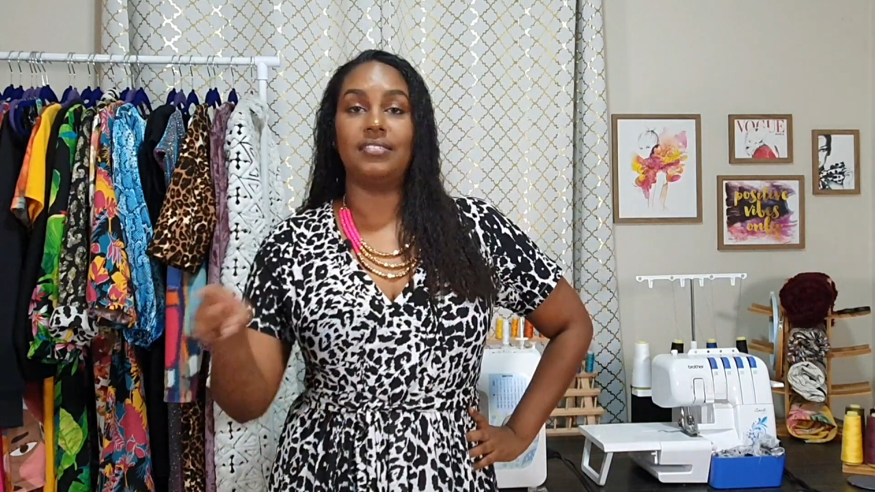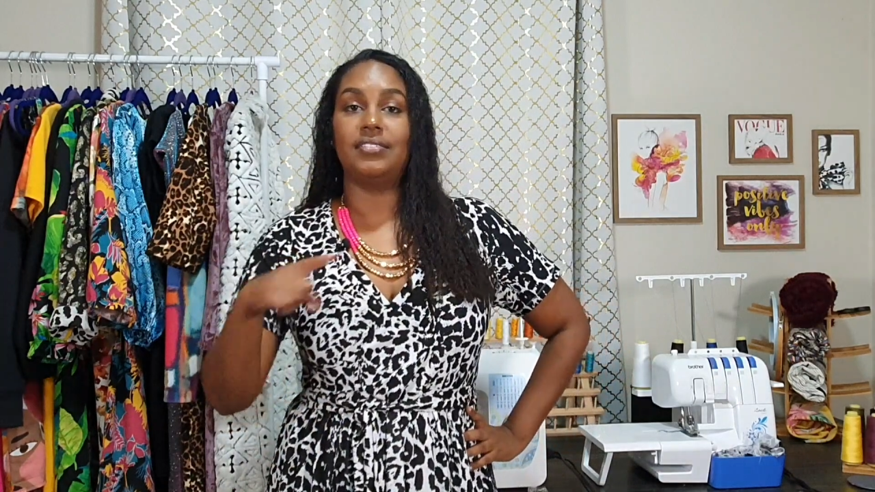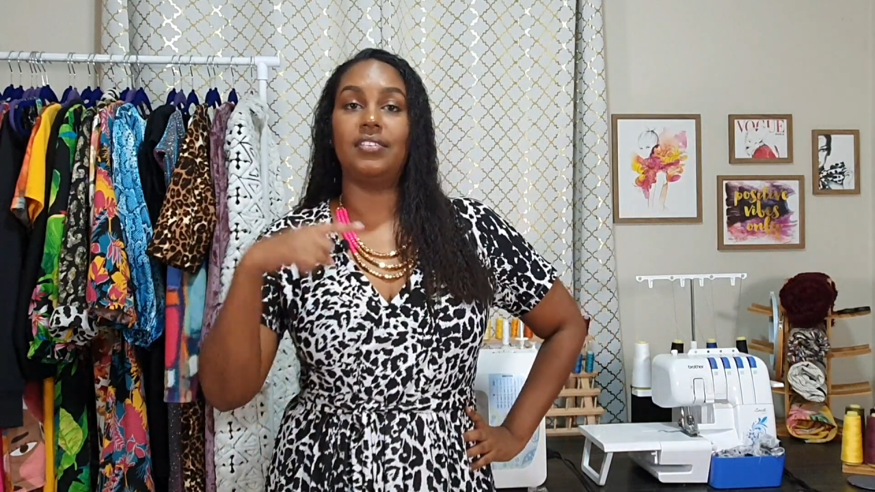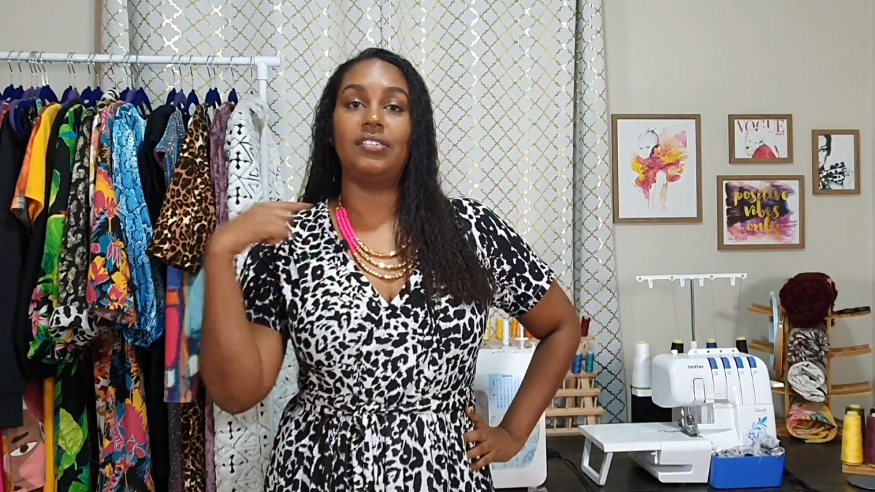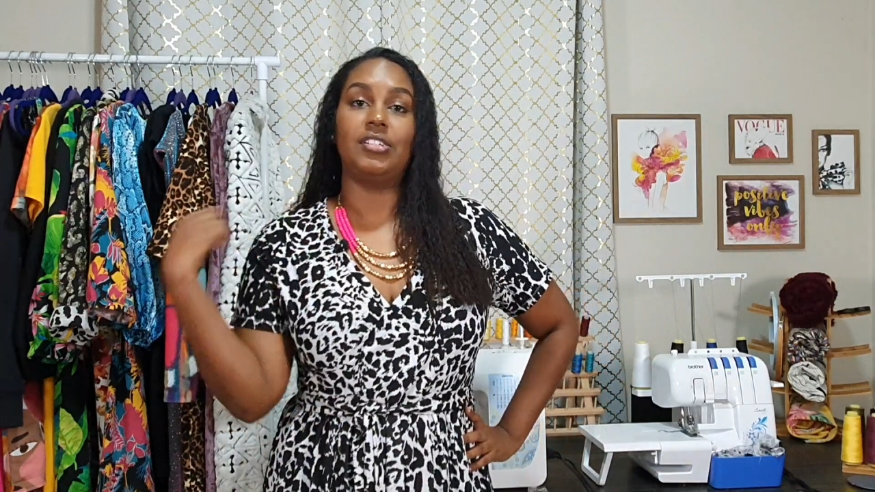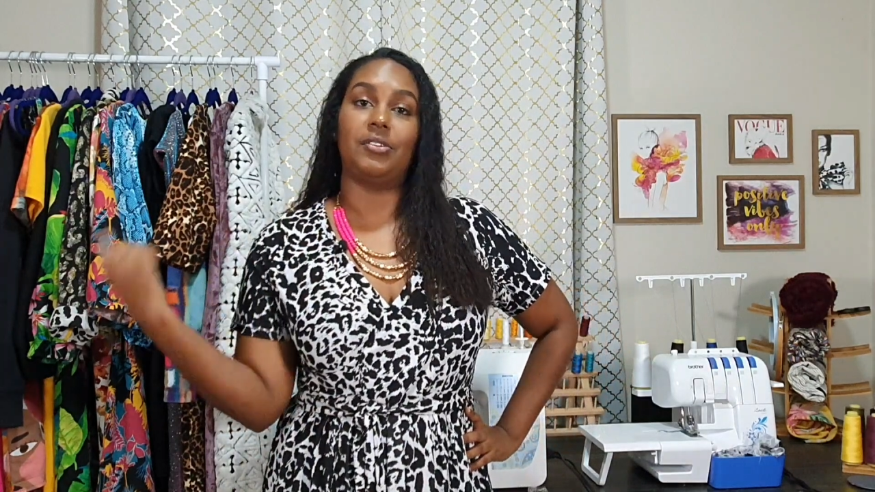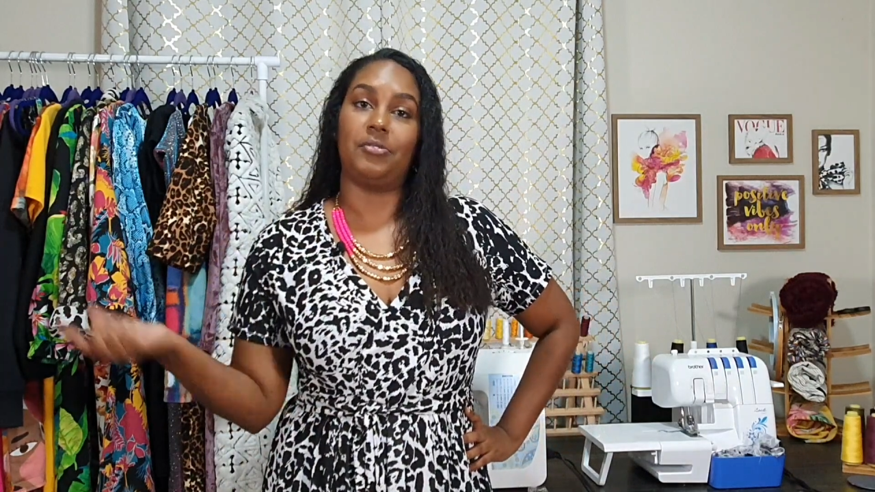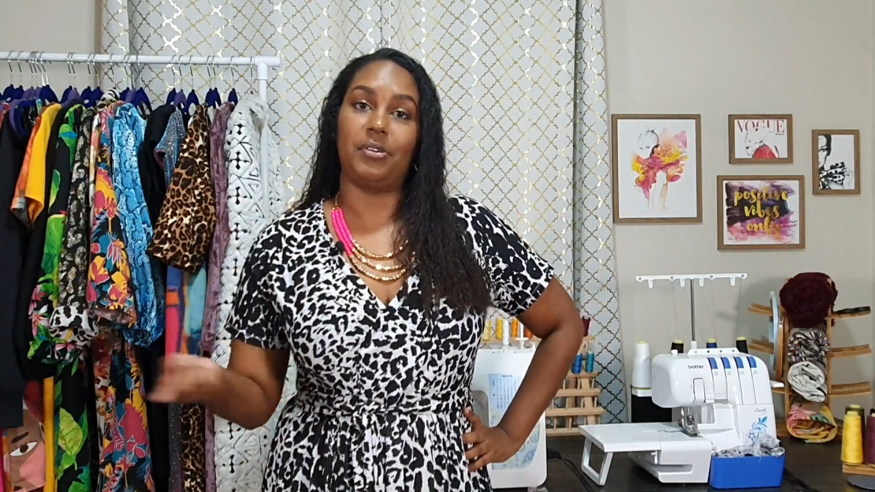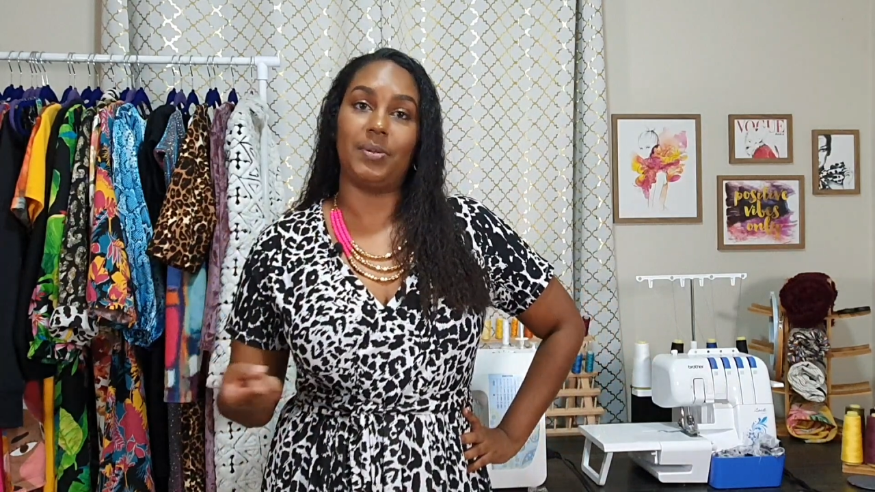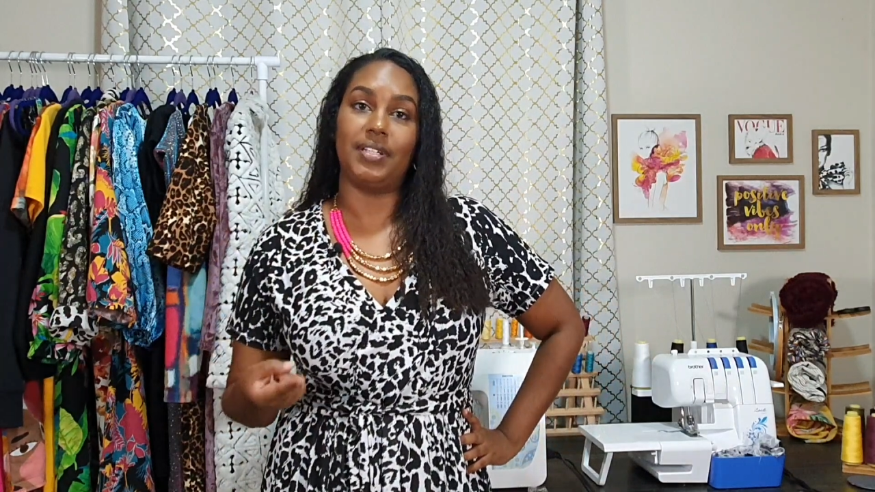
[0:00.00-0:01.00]
serging
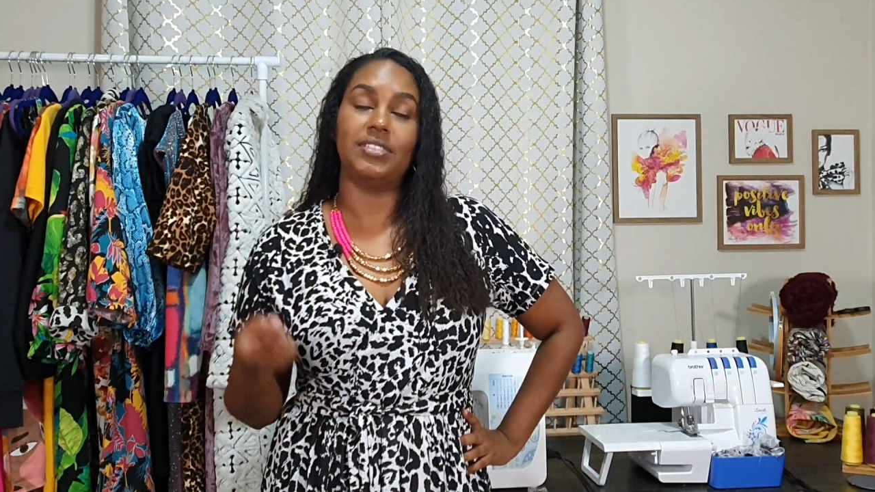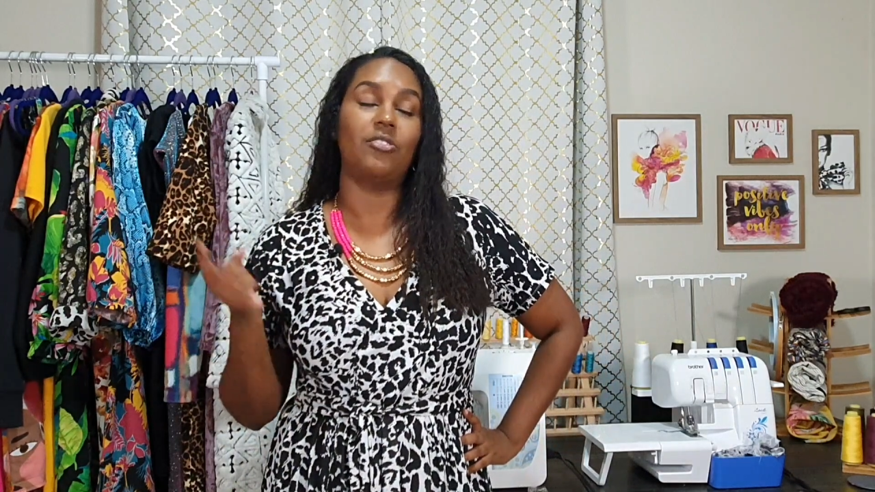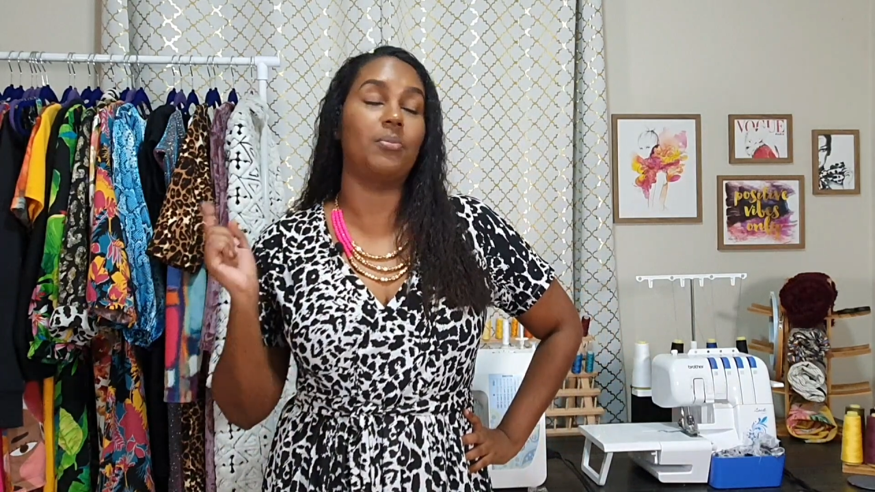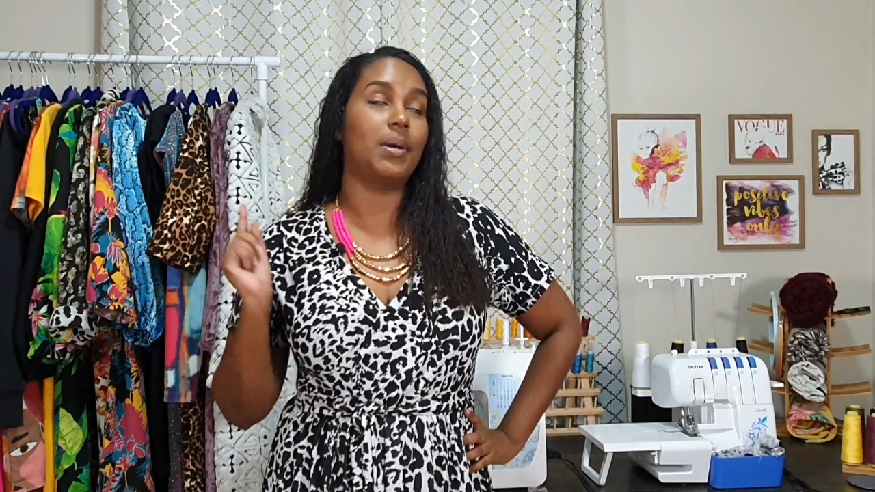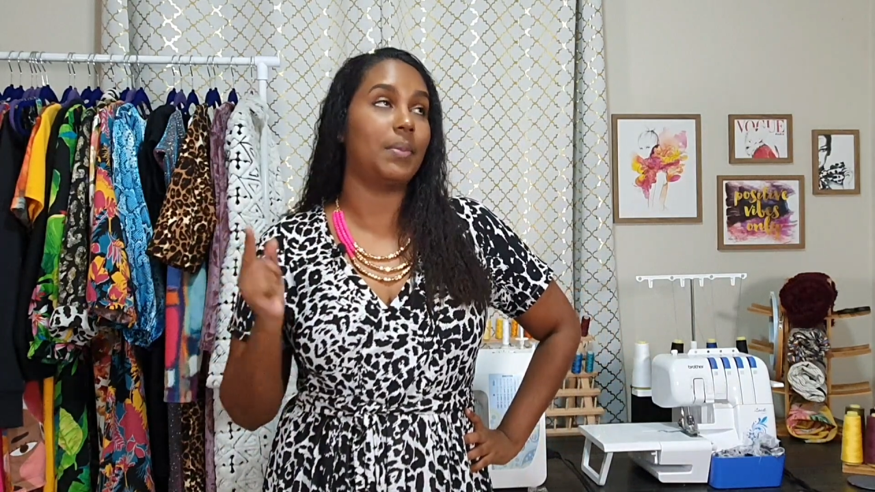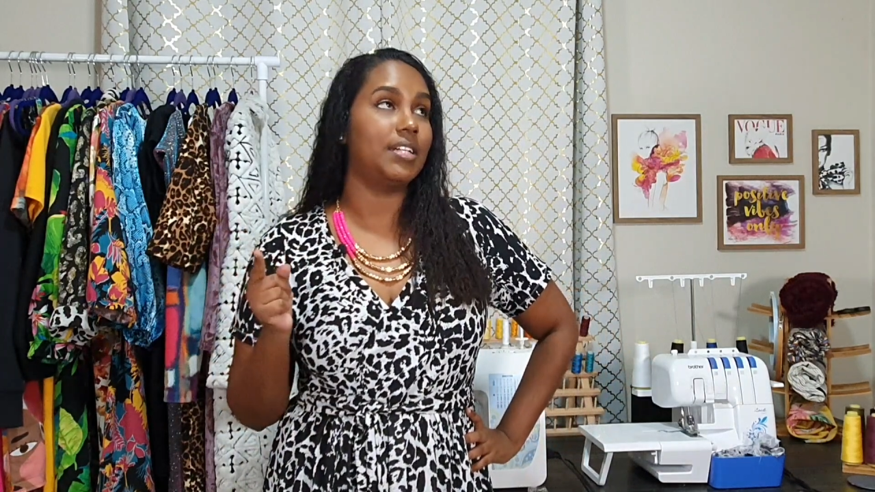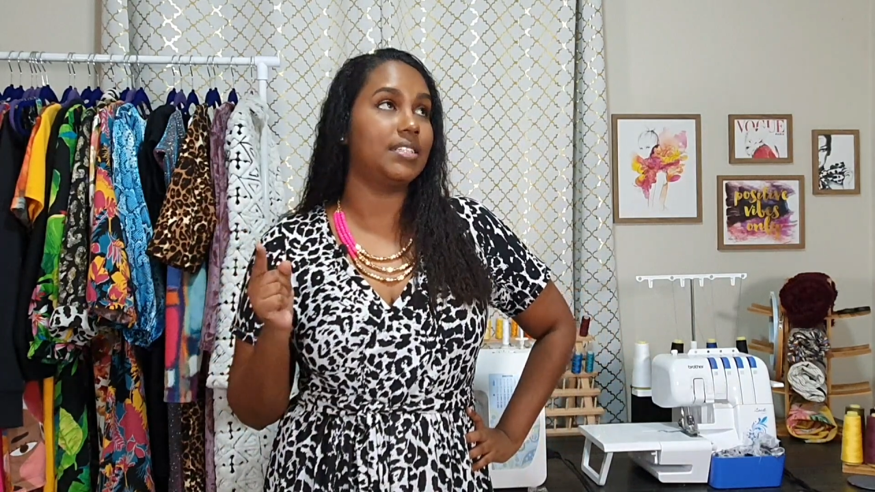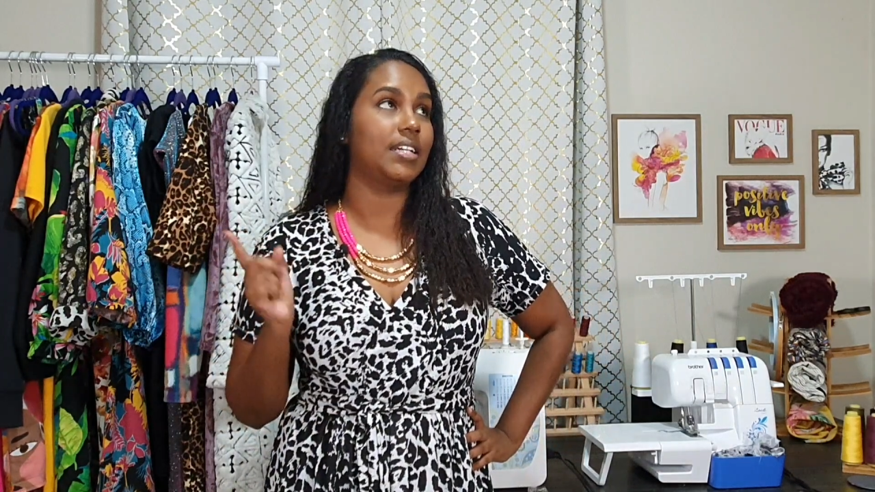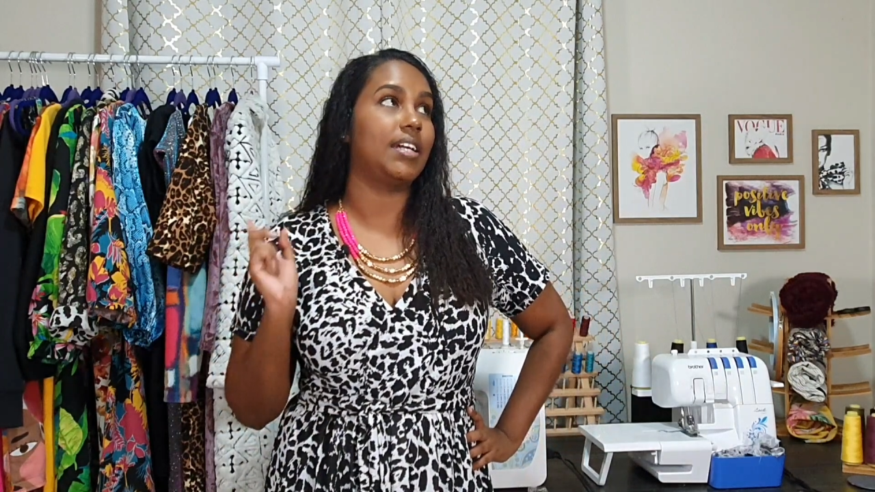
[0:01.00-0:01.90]
around the waist. Now remember, I said